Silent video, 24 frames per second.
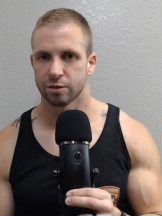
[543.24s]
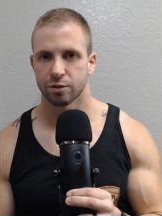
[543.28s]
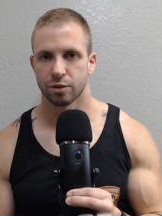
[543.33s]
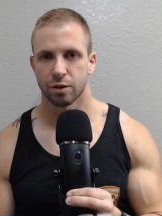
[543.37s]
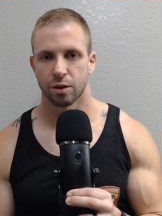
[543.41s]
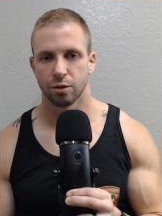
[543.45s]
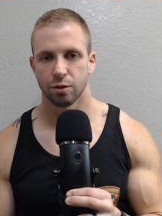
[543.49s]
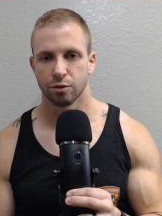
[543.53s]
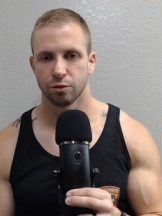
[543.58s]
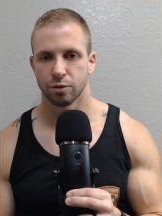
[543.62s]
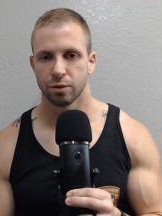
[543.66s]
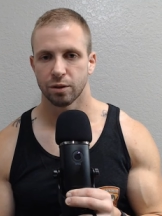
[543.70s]
they're
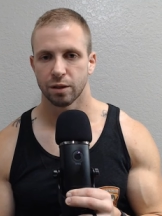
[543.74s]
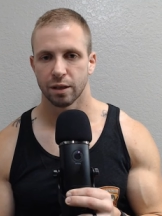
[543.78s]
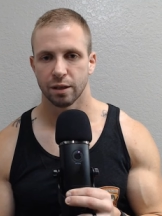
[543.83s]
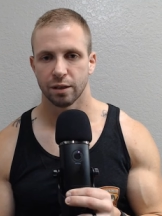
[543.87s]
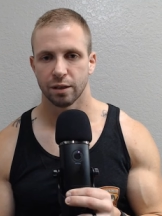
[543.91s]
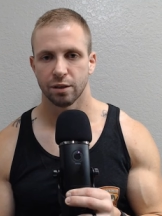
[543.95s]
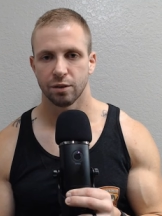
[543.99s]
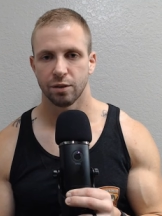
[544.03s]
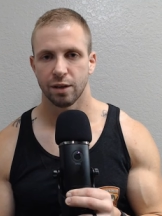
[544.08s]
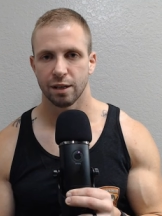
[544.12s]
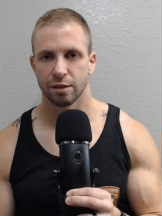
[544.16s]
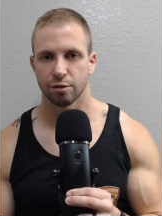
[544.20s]
also going to hit
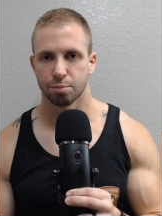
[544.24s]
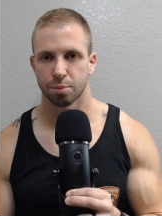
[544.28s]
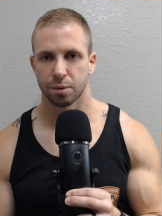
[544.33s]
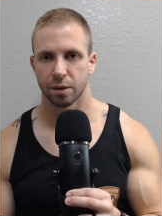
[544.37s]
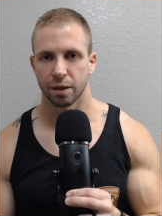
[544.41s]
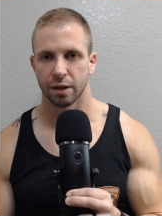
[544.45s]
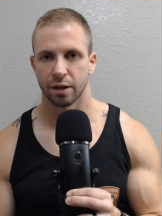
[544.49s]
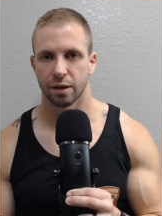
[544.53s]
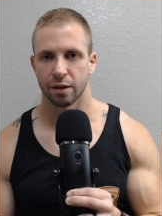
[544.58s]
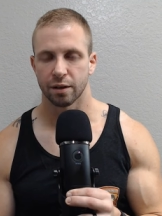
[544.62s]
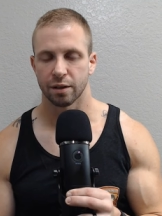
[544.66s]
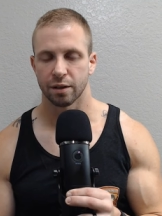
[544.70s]
the legs
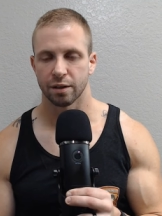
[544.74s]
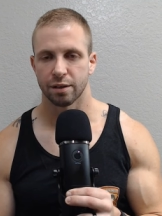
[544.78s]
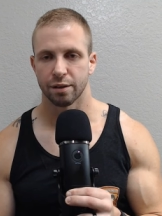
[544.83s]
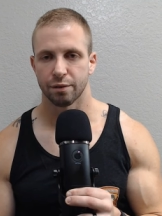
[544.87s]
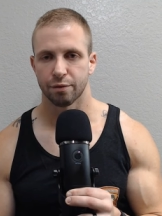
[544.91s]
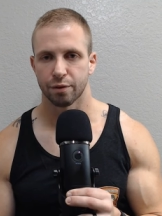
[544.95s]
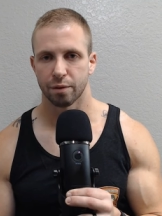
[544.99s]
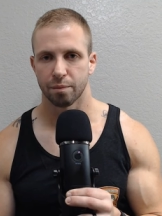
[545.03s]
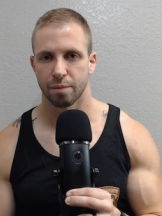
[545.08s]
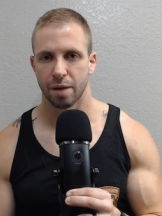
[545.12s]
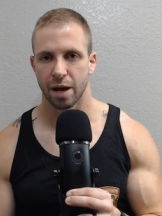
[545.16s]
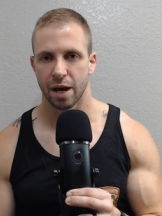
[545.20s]
pretty hard in a
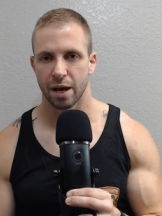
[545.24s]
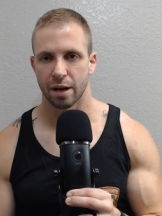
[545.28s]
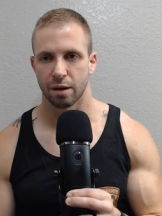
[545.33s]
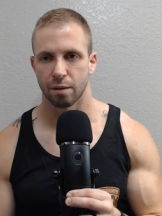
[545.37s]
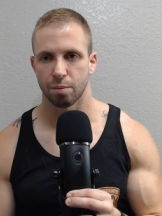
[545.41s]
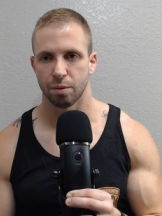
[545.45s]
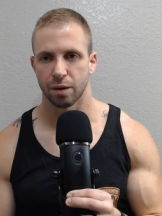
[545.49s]
different manner.